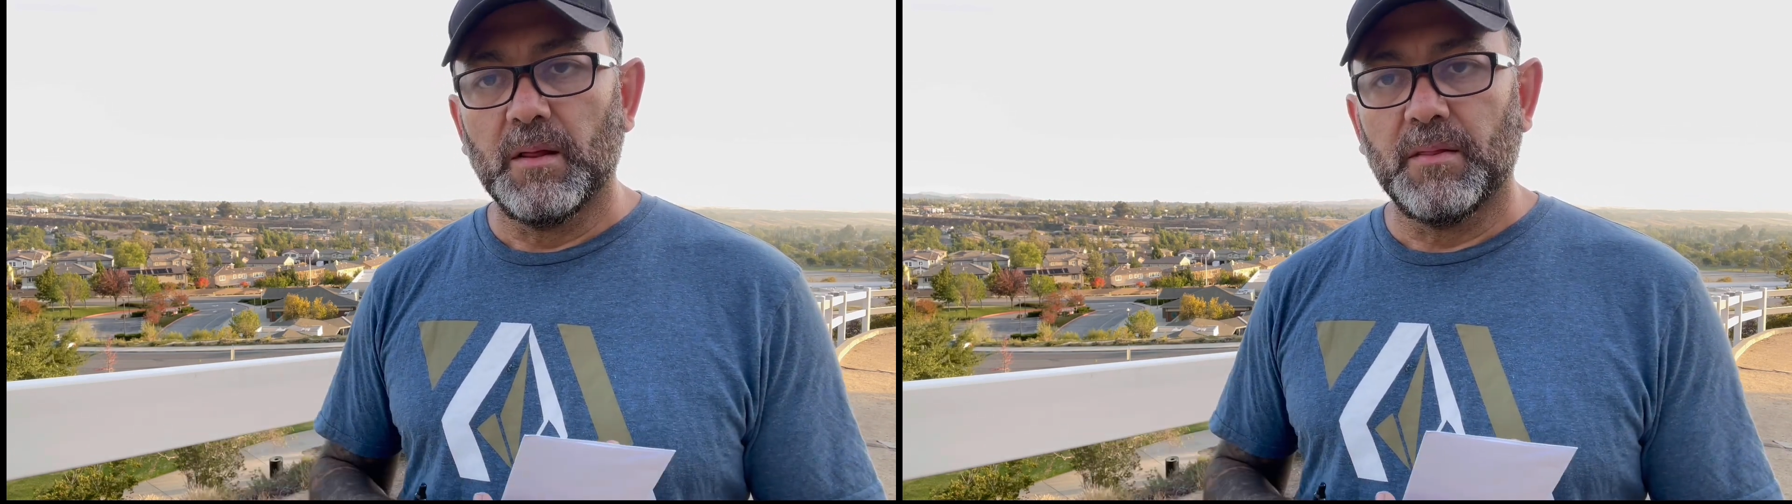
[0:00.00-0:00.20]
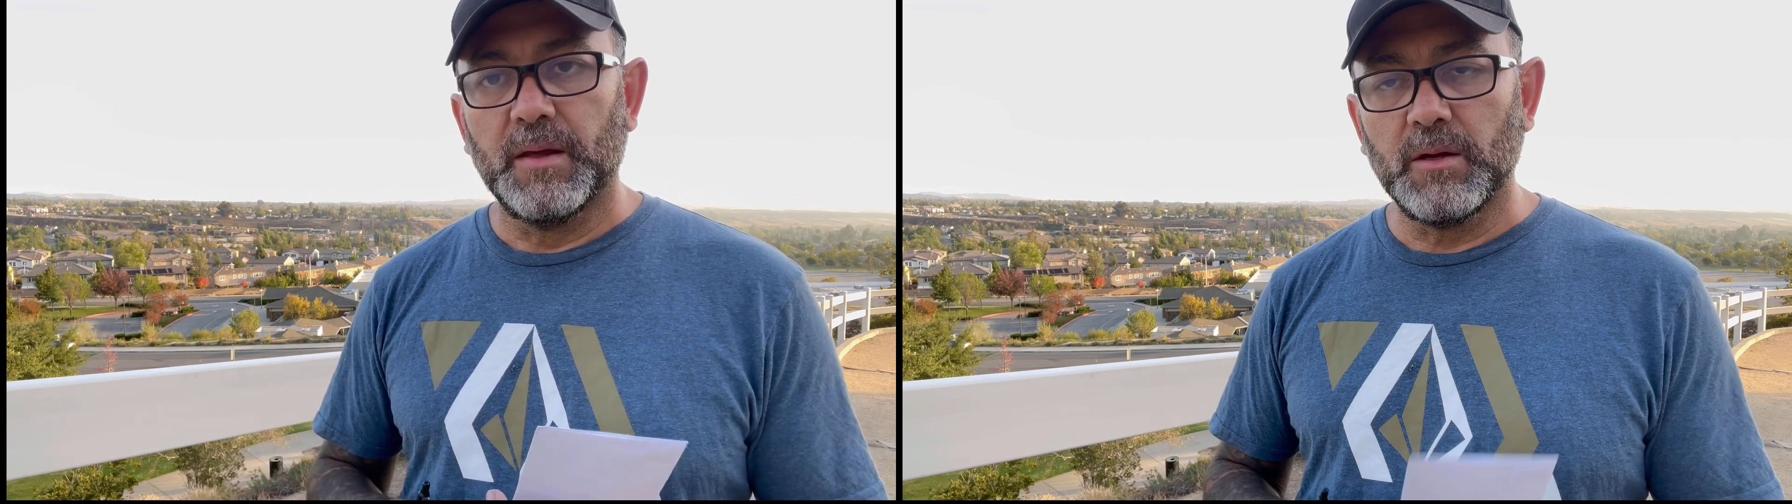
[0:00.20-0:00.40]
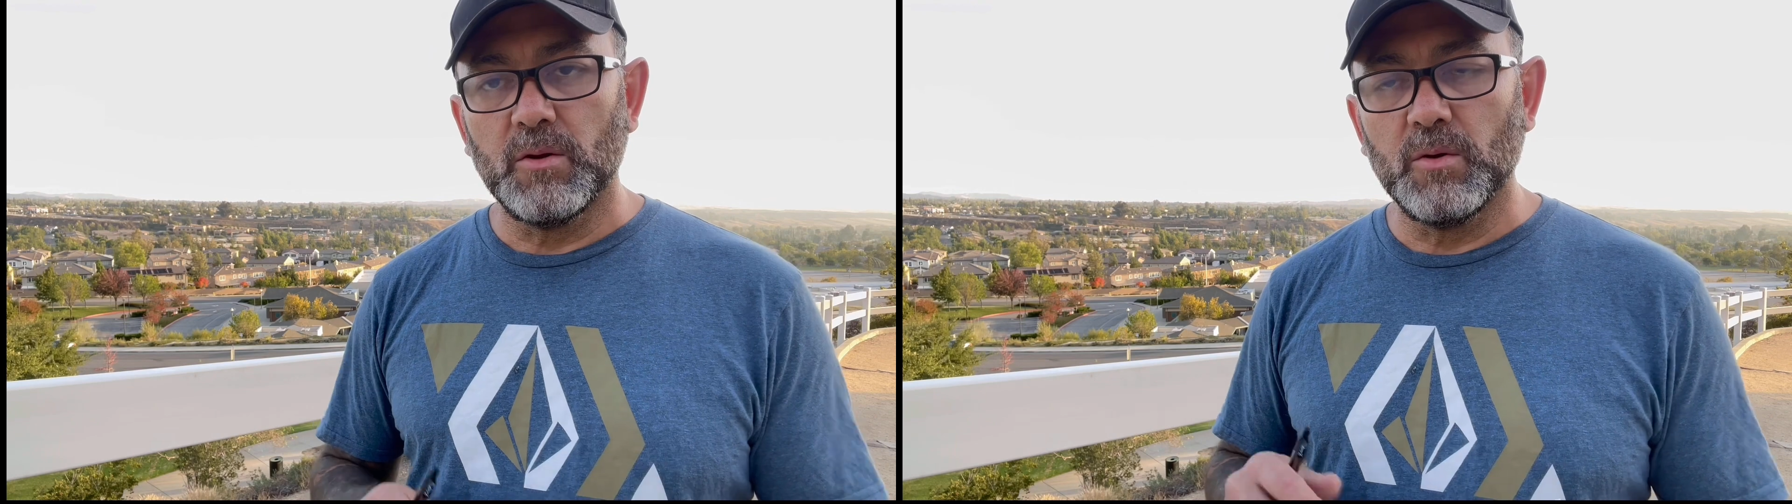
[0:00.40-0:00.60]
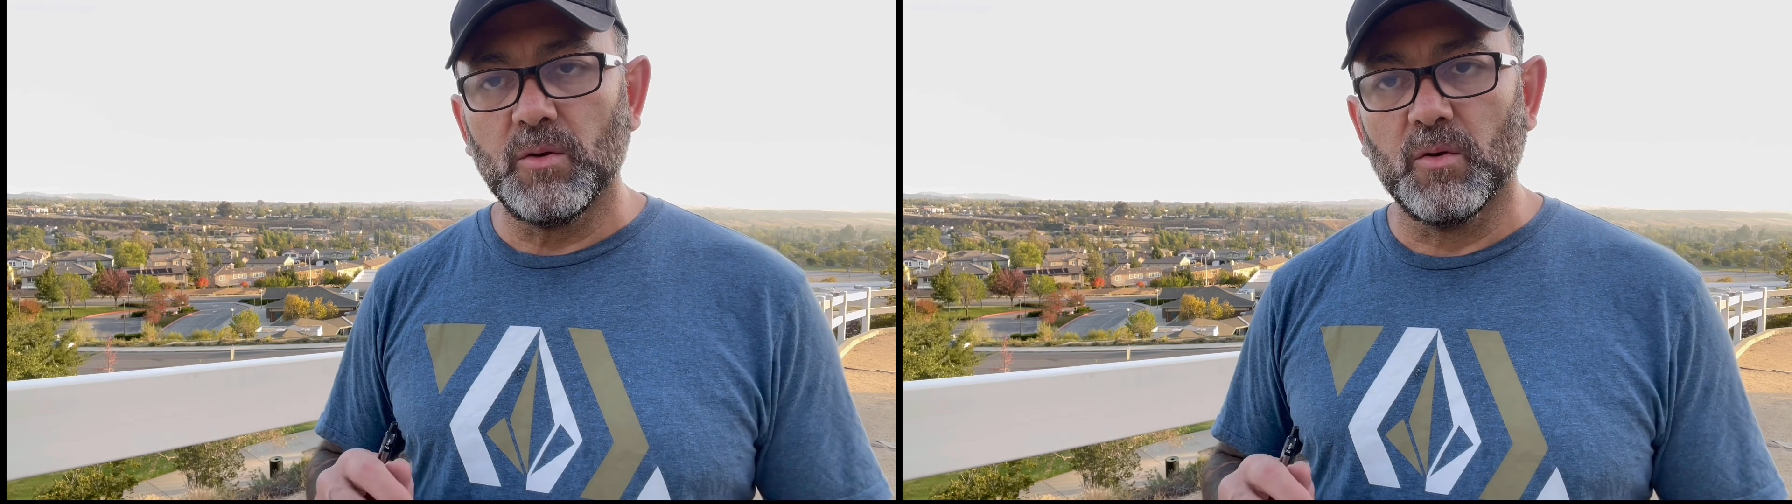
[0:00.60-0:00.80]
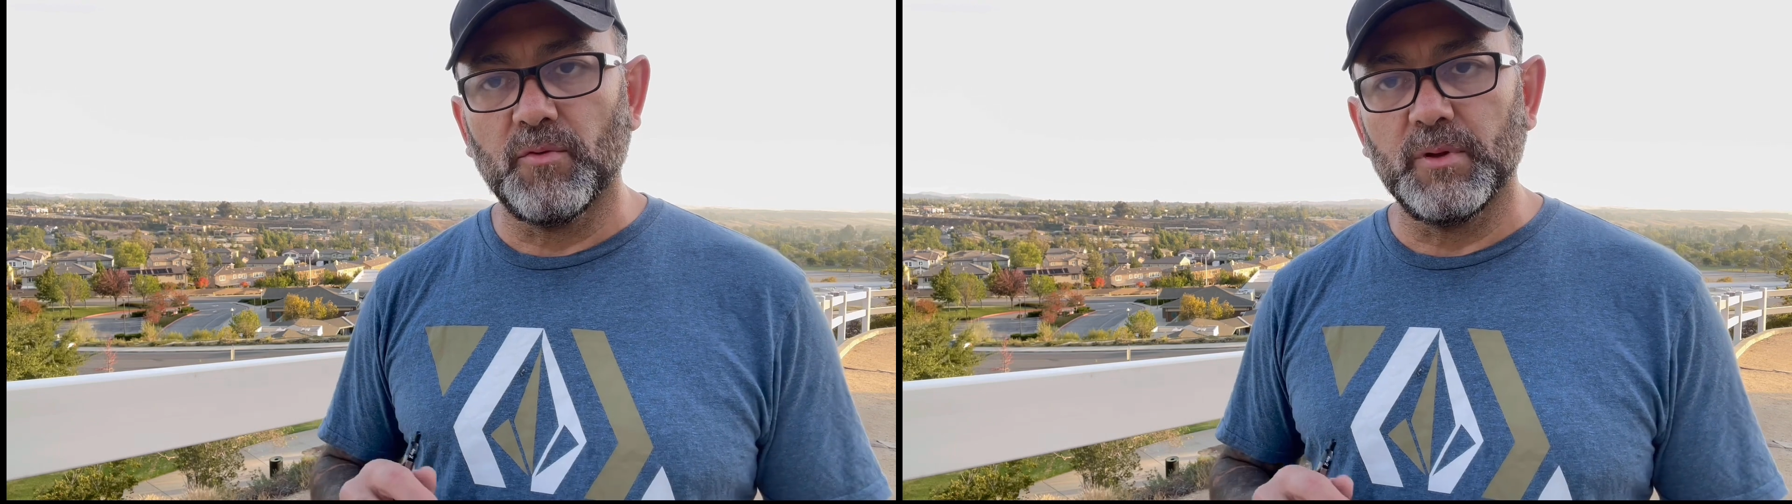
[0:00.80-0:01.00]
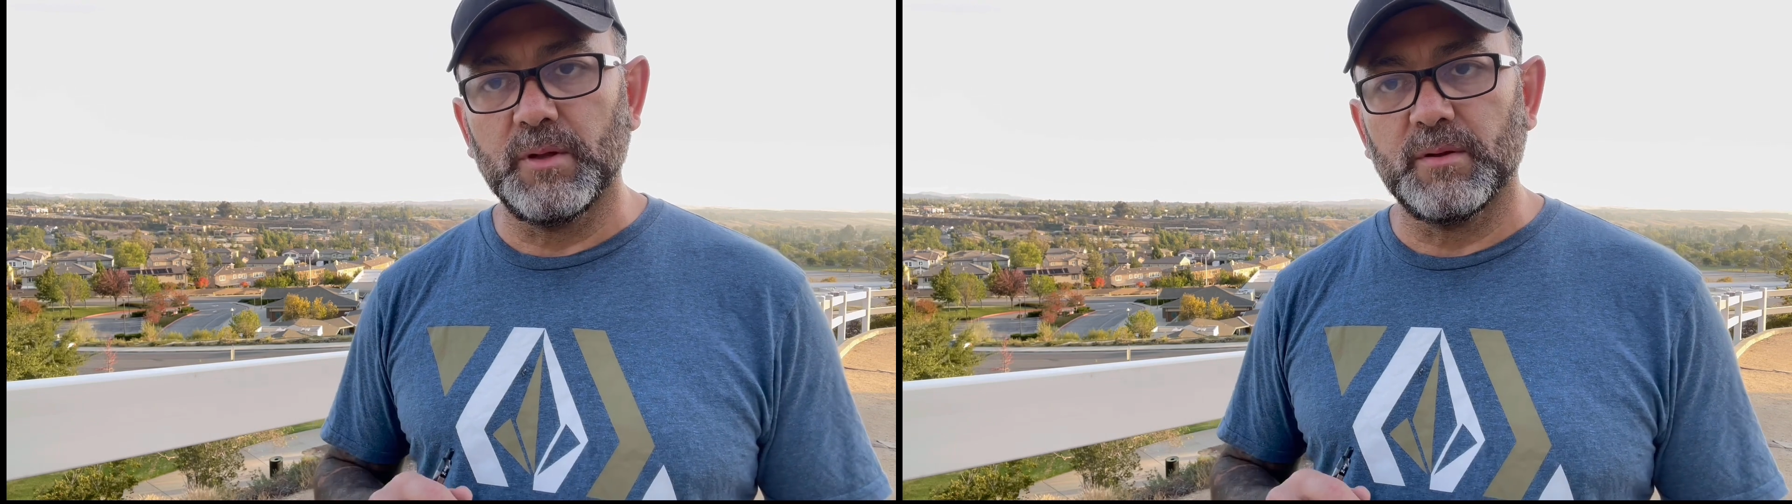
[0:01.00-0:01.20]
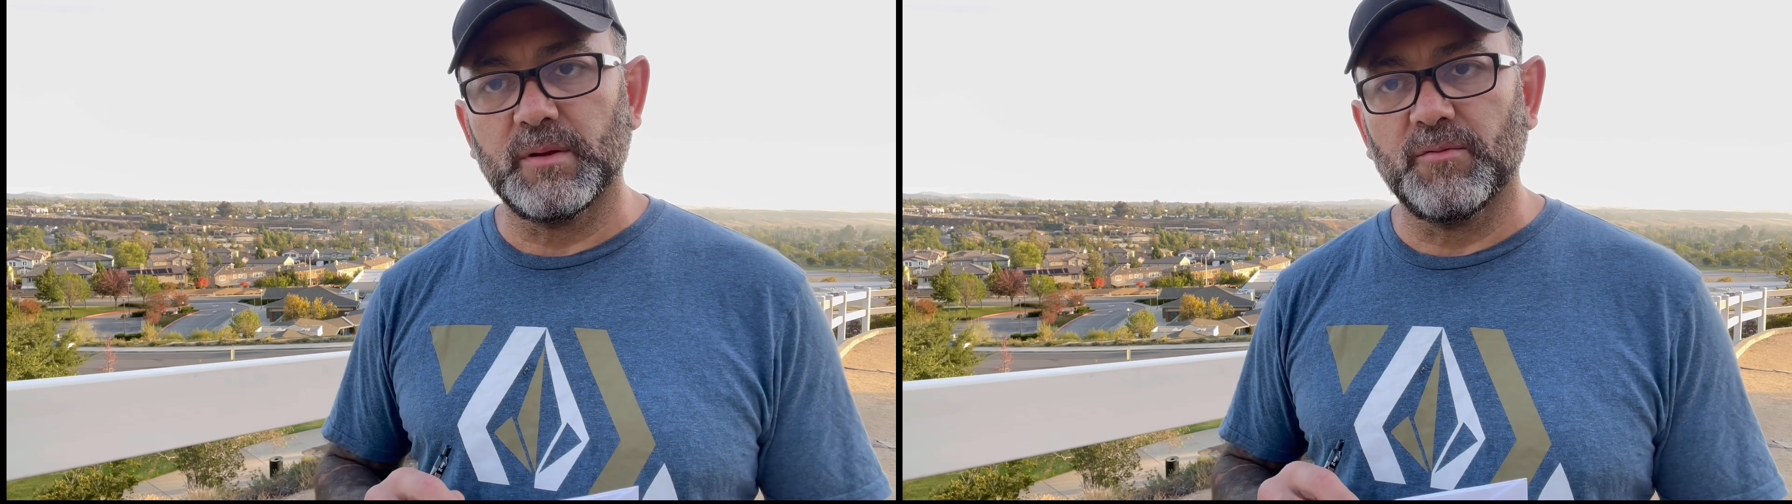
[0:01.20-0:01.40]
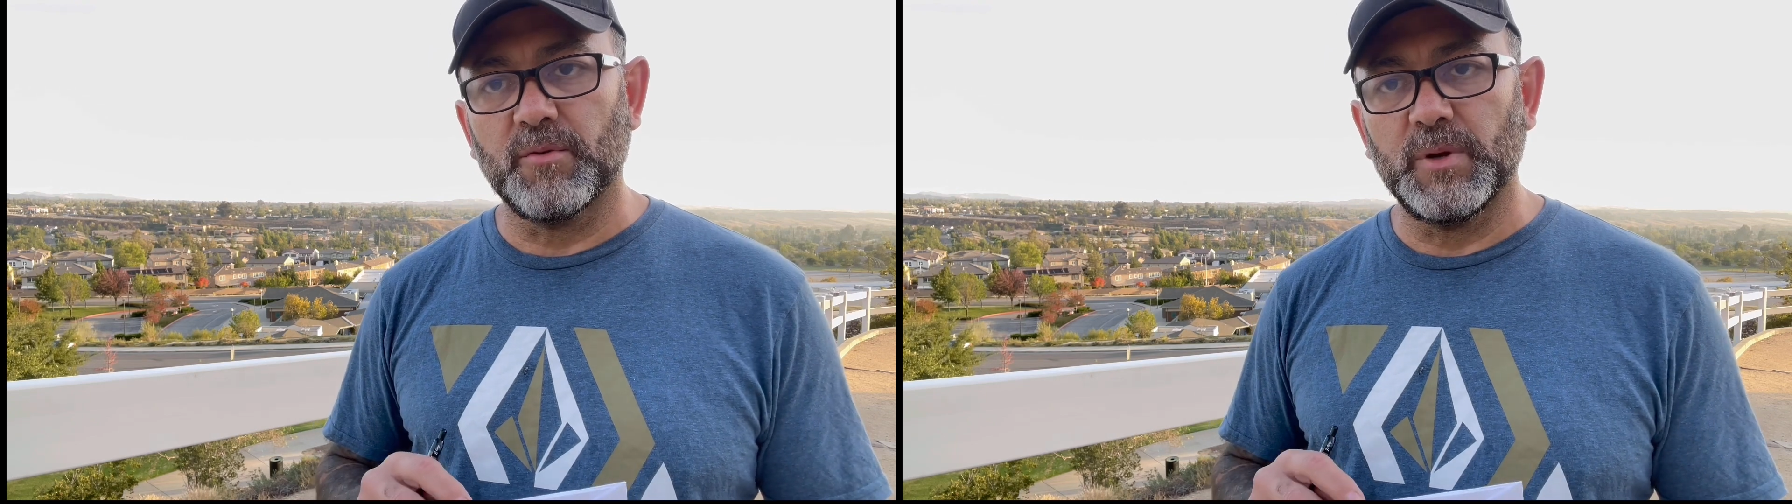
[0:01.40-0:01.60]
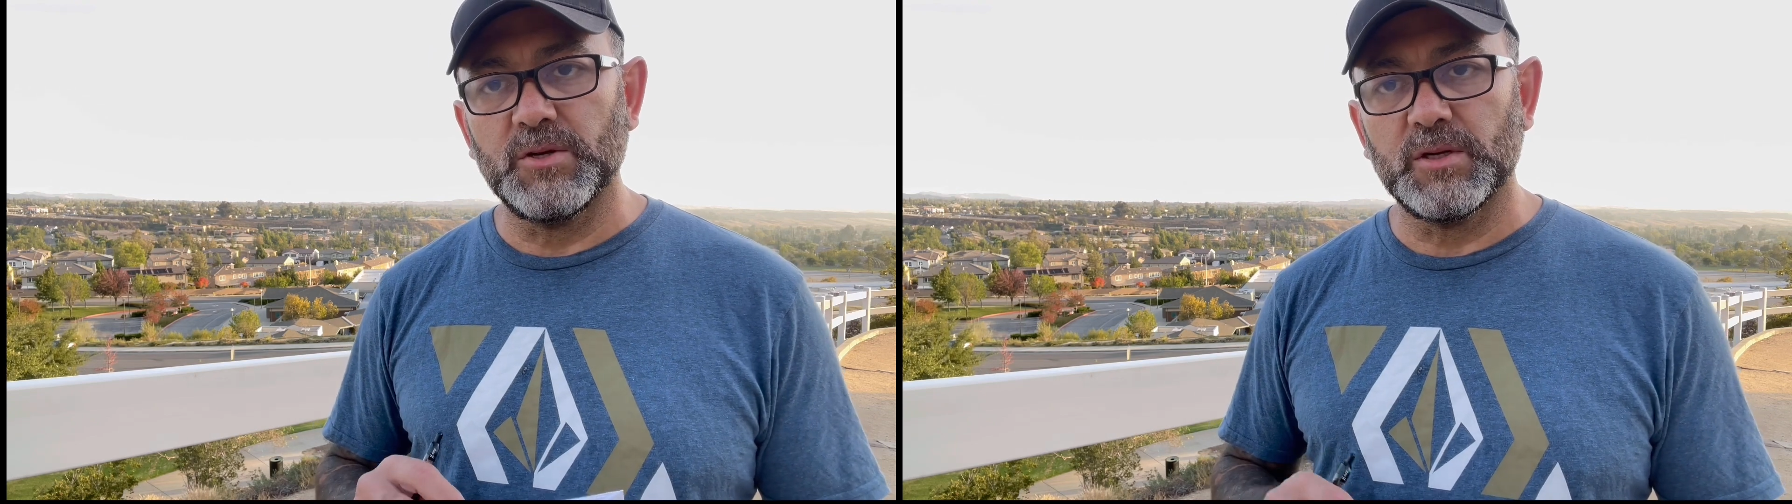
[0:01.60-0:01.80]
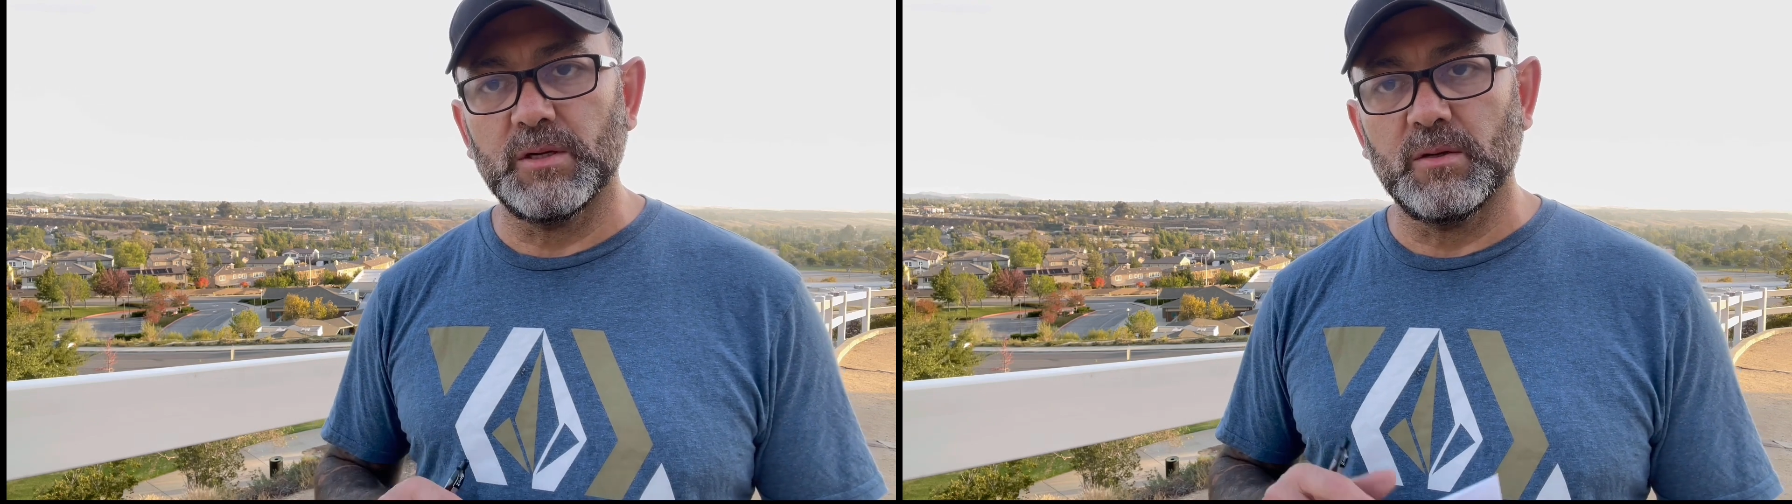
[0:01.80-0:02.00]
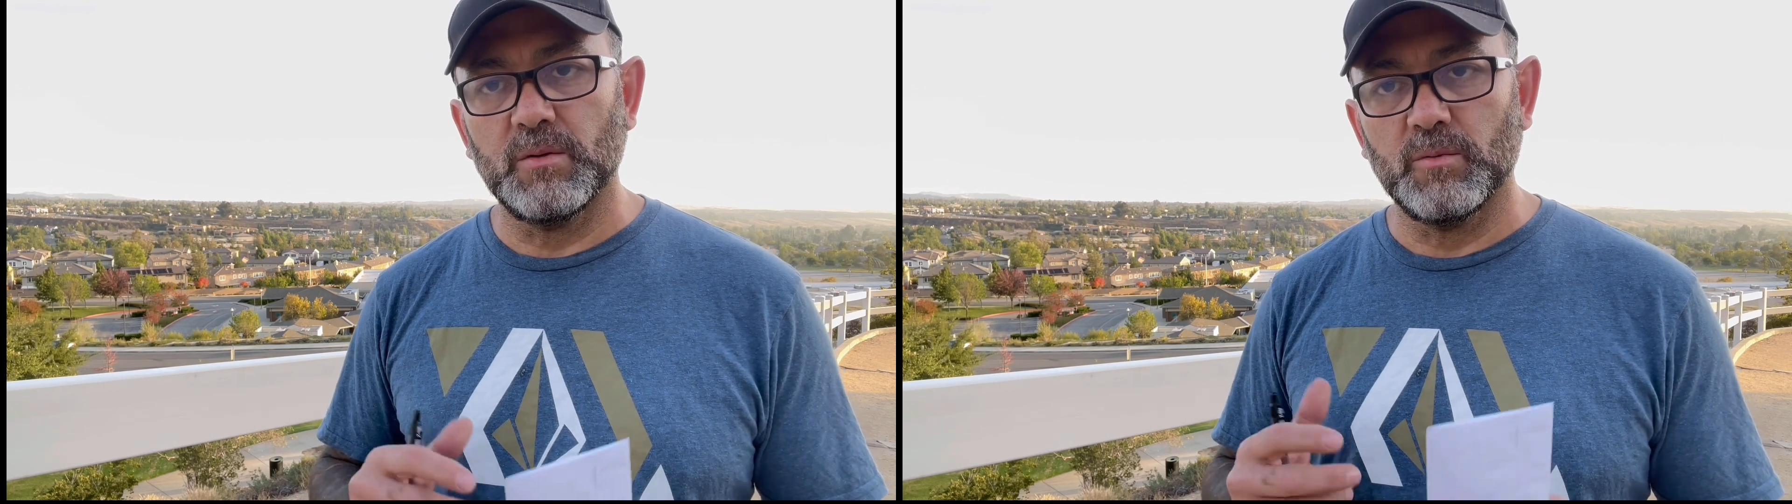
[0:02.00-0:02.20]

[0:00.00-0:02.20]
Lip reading: thank you. Hopefully this information